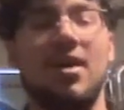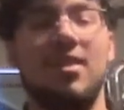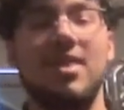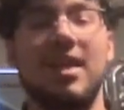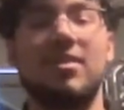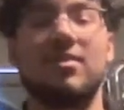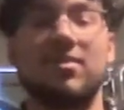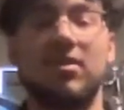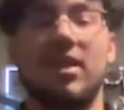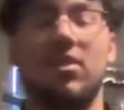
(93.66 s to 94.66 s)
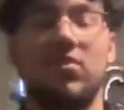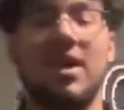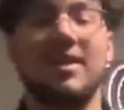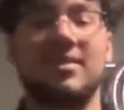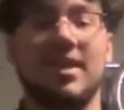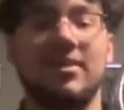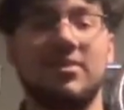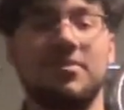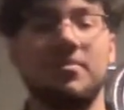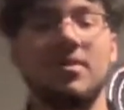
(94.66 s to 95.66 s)
than the United
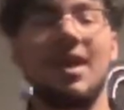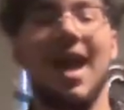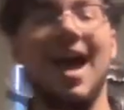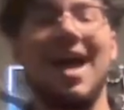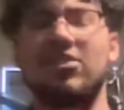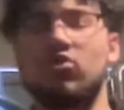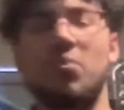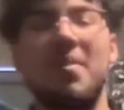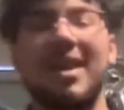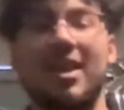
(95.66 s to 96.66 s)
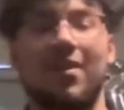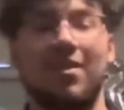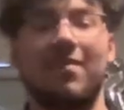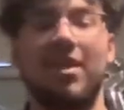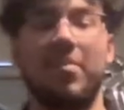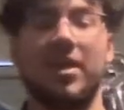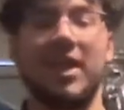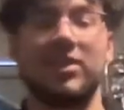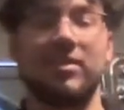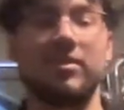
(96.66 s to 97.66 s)
States, as do many of the developing
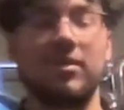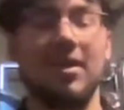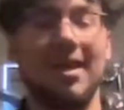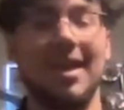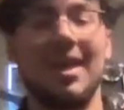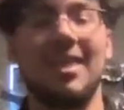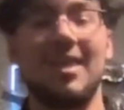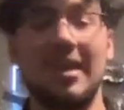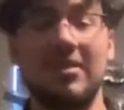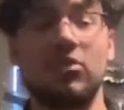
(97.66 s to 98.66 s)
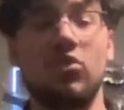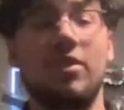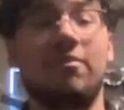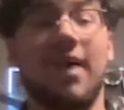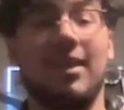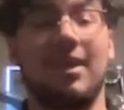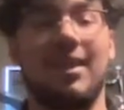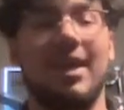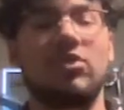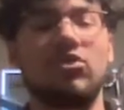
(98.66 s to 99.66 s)
nations. This is due to the fact that they
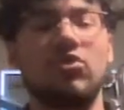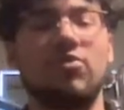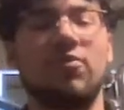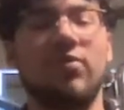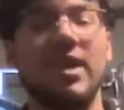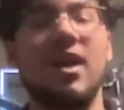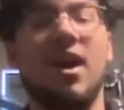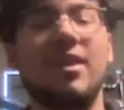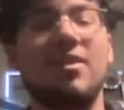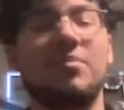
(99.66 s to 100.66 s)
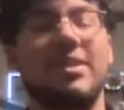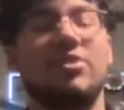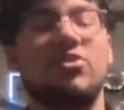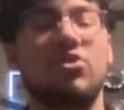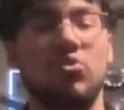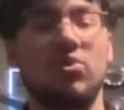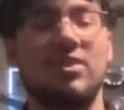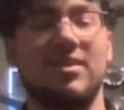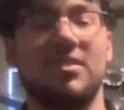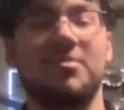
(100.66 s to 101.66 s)
introduced free condoms into their school
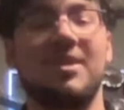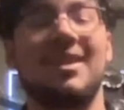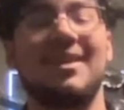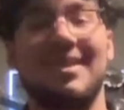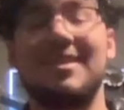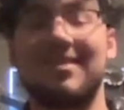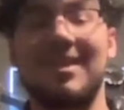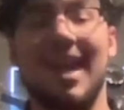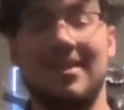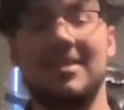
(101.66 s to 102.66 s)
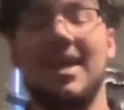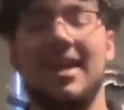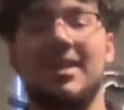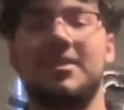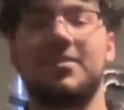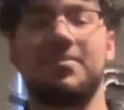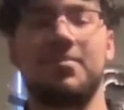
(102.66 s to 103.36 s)
systems since the 1980s.